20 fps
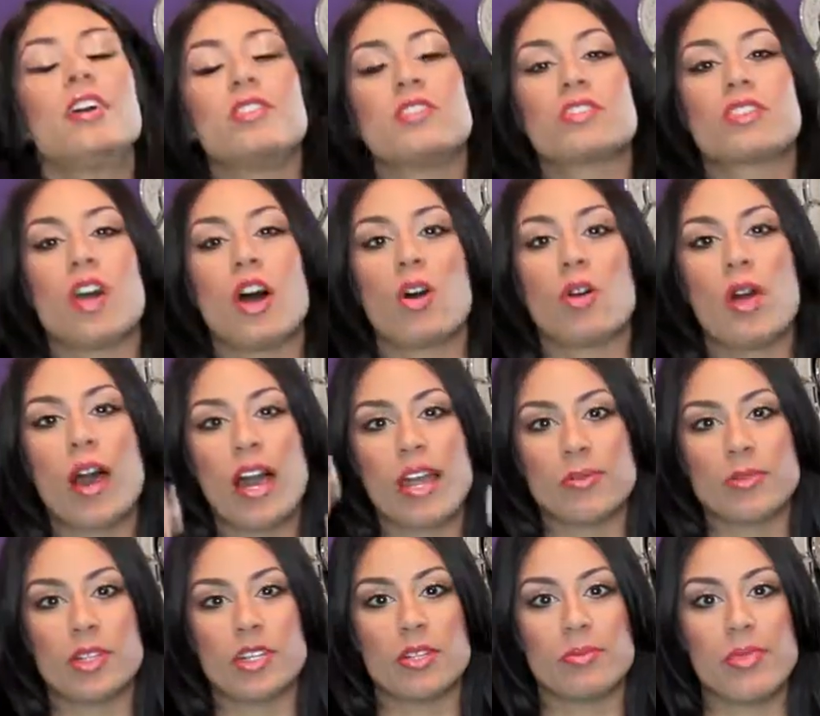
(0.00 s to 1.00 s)
So
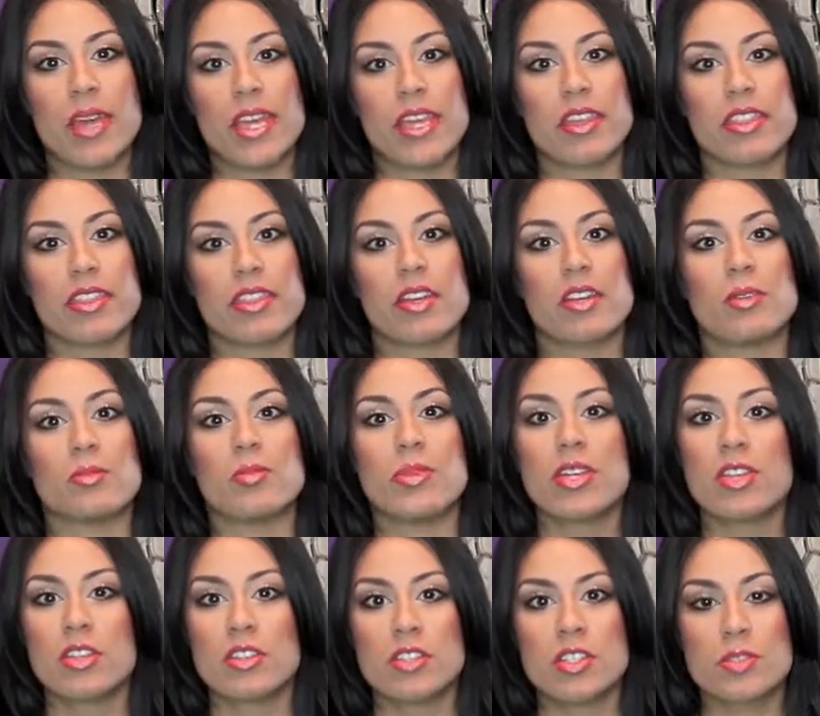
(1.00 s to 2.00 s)
I'm going to make
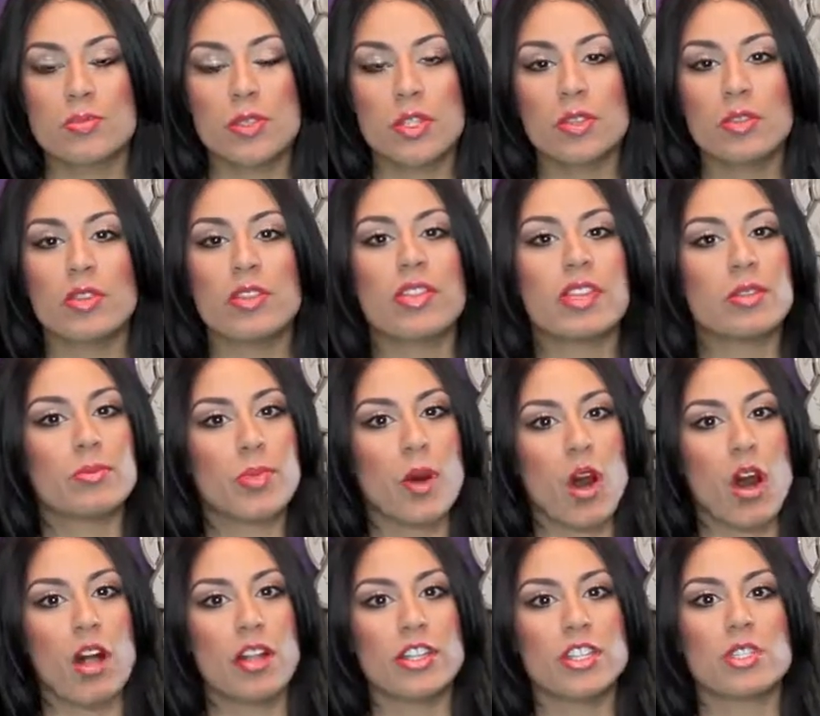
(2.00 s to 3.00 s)
them smooth and
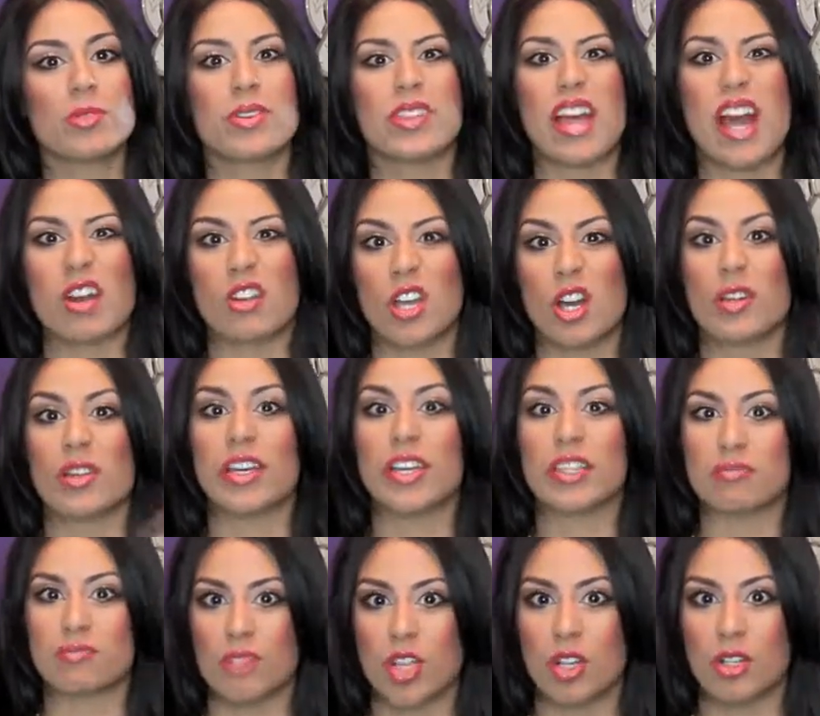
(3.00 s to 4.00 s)
polished without
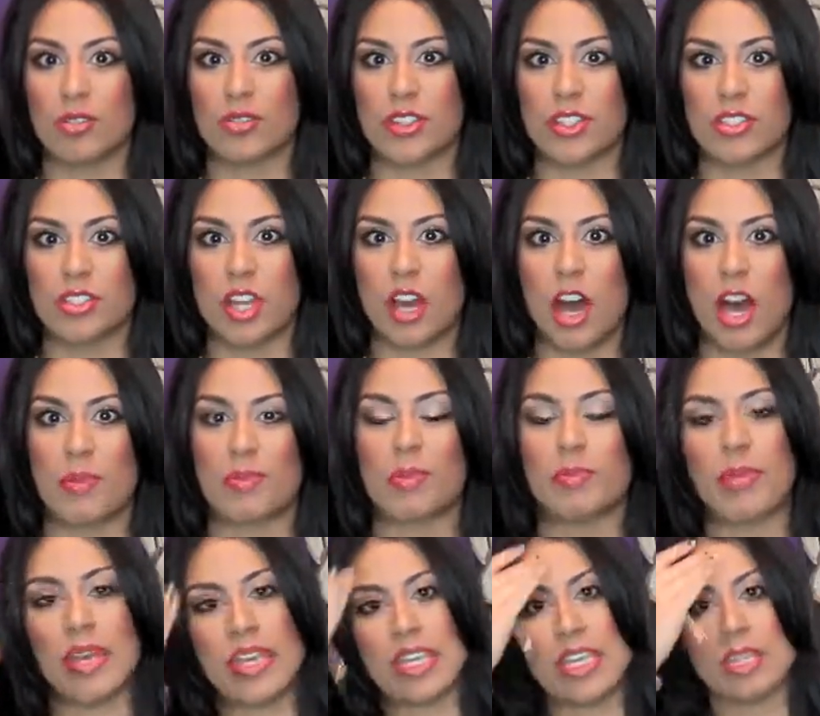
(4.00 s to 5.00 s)
going over the top
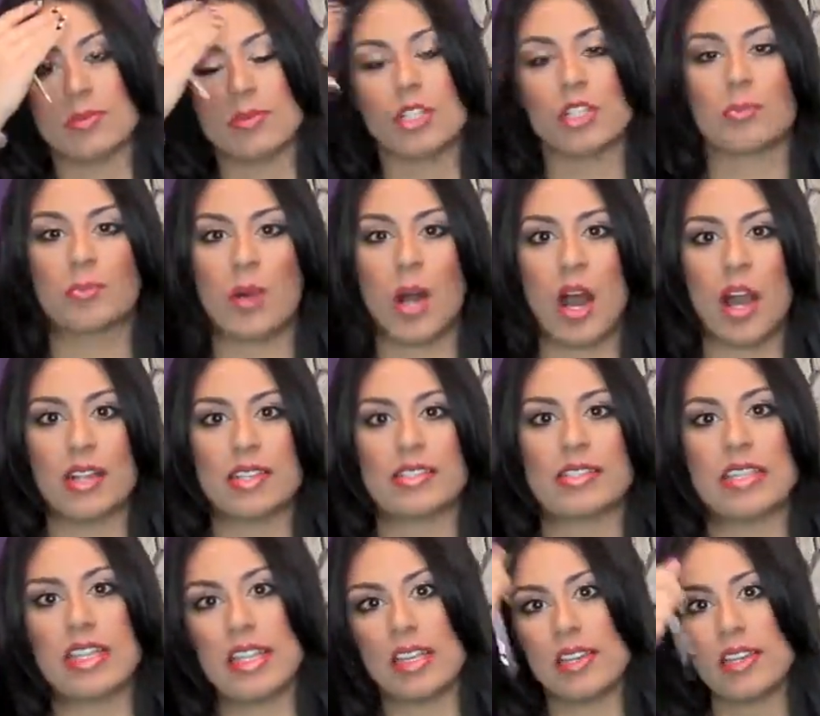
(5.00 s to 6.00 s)
and making them look
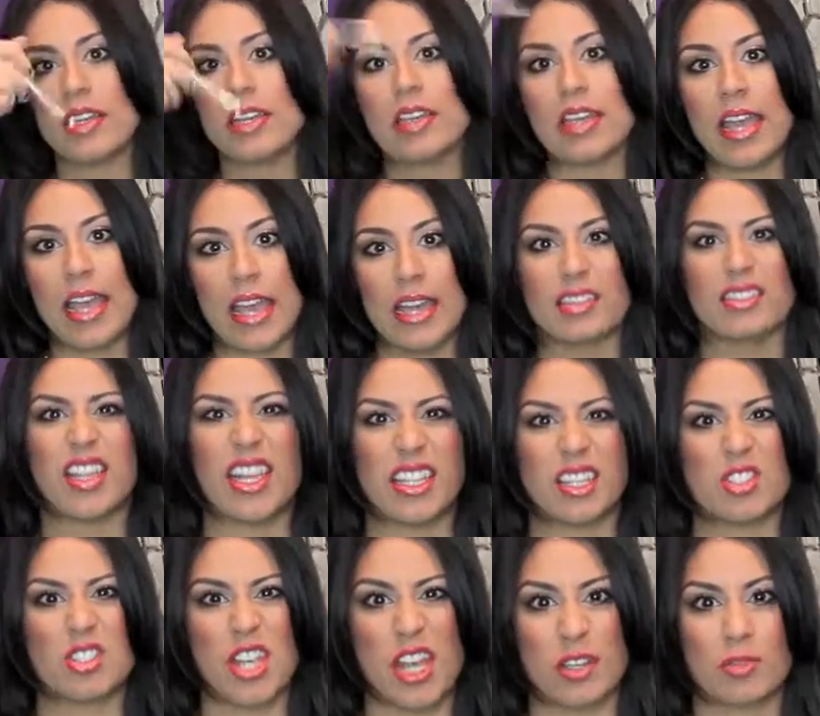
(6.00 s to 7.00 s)
boxy and like
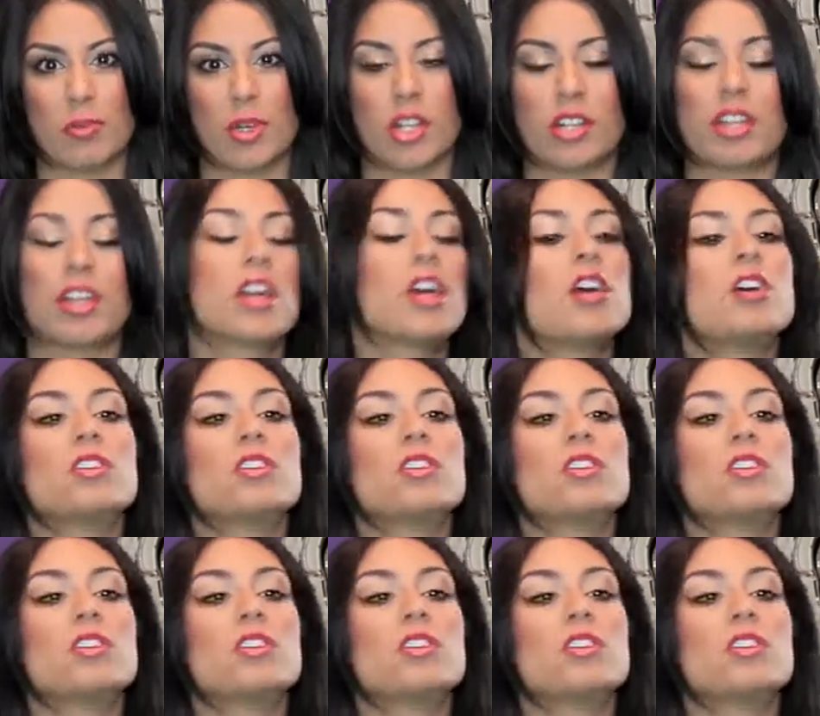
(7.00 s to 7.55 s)
a check mark.